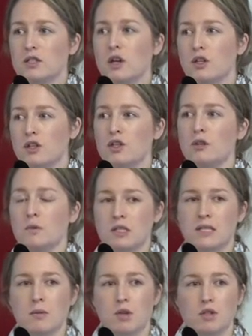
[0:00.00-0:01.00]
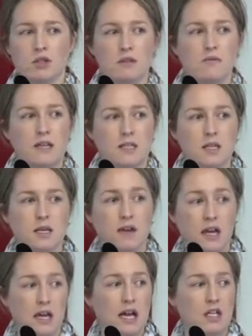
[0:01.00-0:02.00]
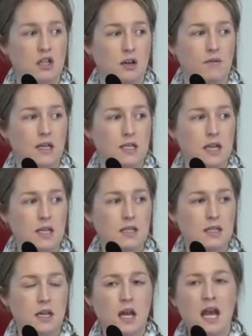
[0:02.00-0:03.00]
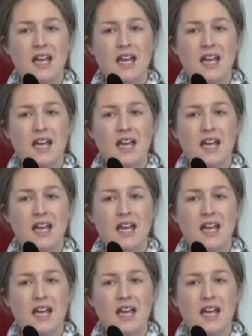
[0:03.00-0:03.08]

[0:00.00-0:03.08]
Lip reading: Don't assume because someone's on a visa they've had a HIV test.